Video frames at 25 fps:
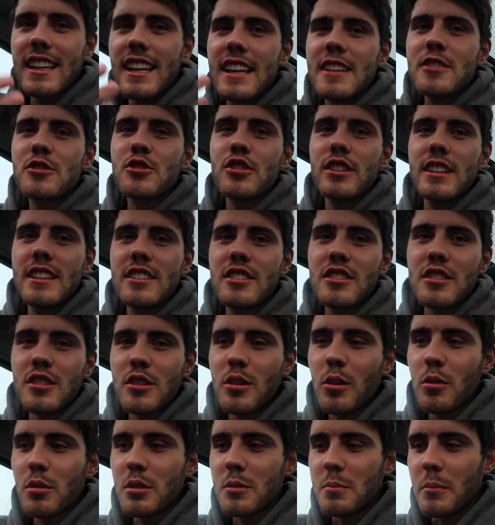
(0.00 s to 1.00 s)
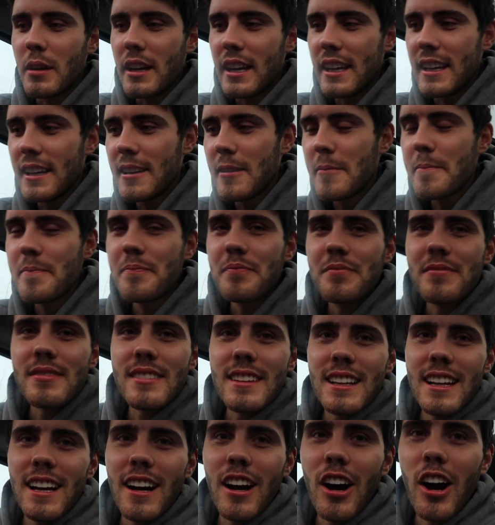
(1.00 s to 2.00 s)
literally just called me.
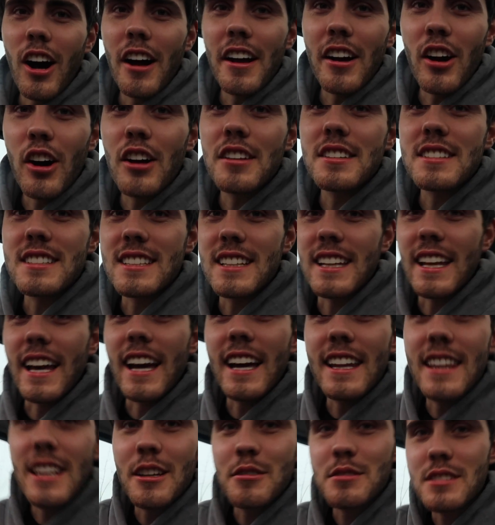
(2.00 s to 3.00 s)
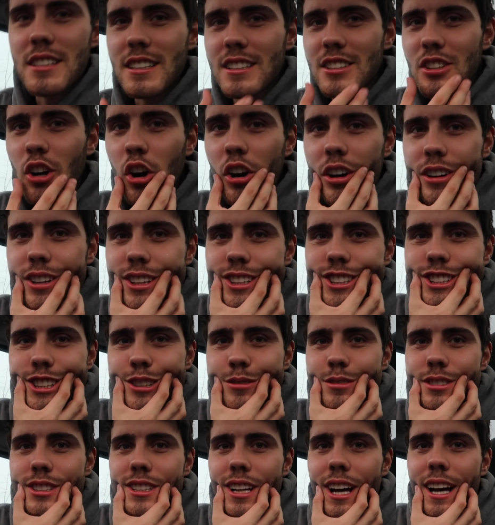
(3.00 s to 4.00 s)
I answered it and there was a dog that
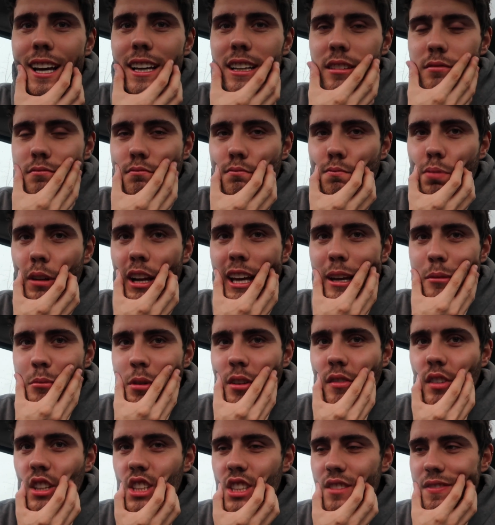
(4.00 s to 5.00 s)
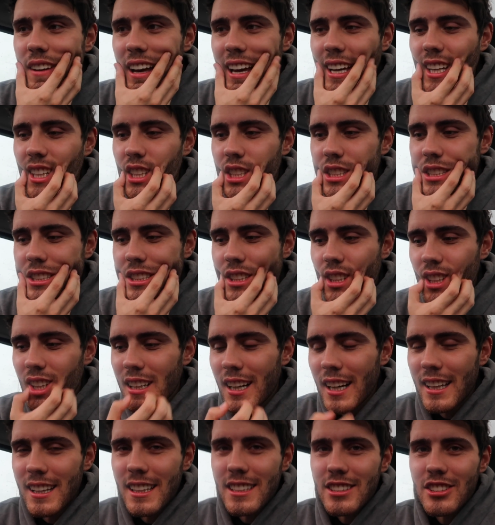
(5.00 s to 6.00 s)
she was like playing with its face,
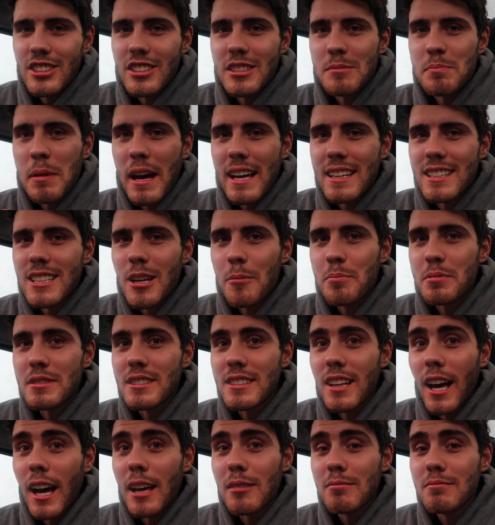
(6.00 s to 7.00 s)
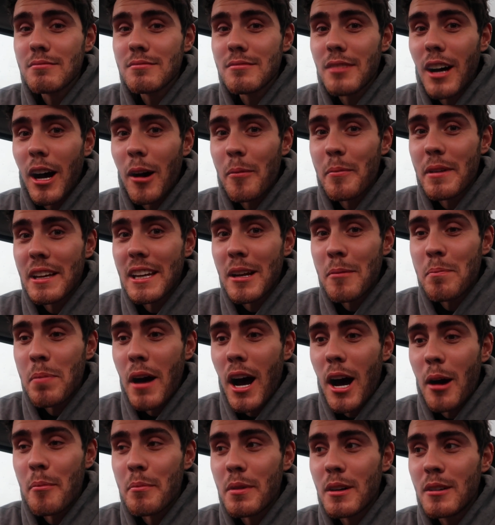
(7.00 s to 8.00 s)
and then she just pans up and's like, I'm in a
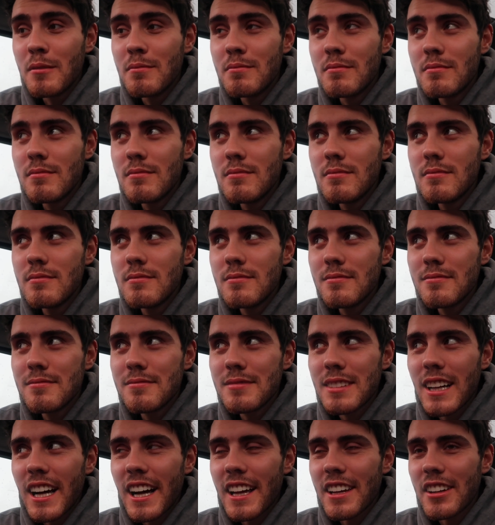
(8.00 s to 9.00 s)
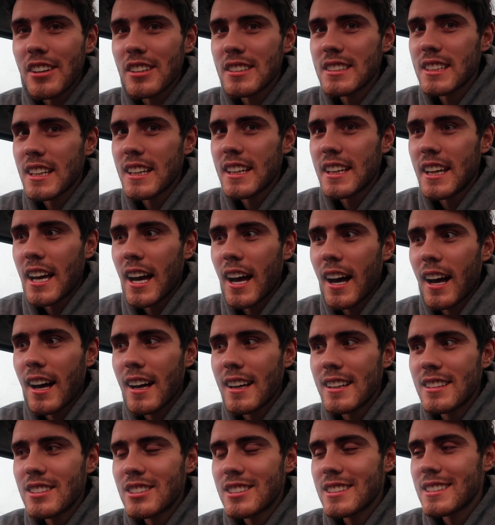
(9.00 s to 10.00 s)
pub. And I was like, yeah.
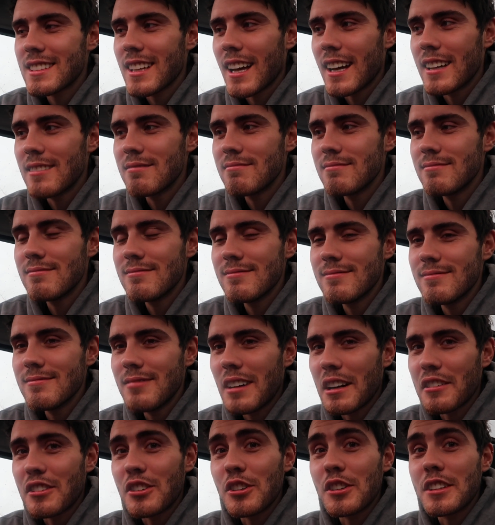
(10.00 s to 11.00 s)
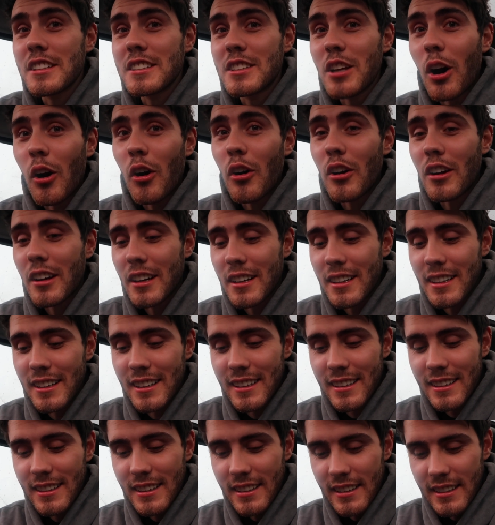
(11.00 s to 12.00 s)
She's like, I've got a dog.
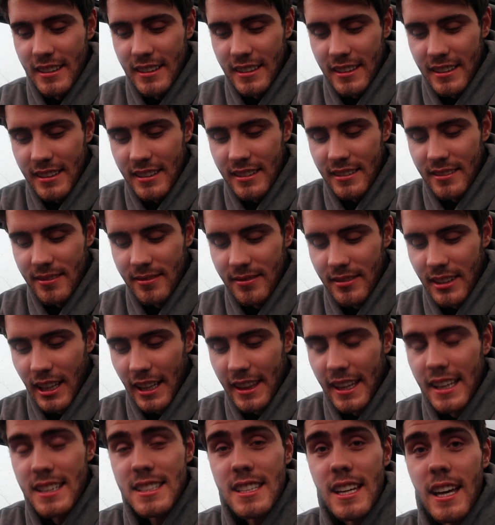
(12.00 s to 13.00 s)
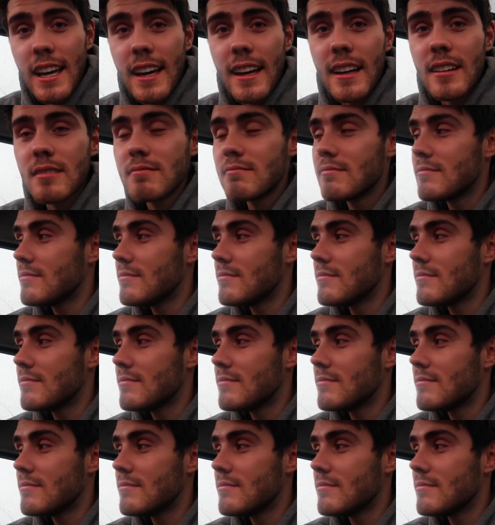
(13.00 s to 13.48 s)
And that's it.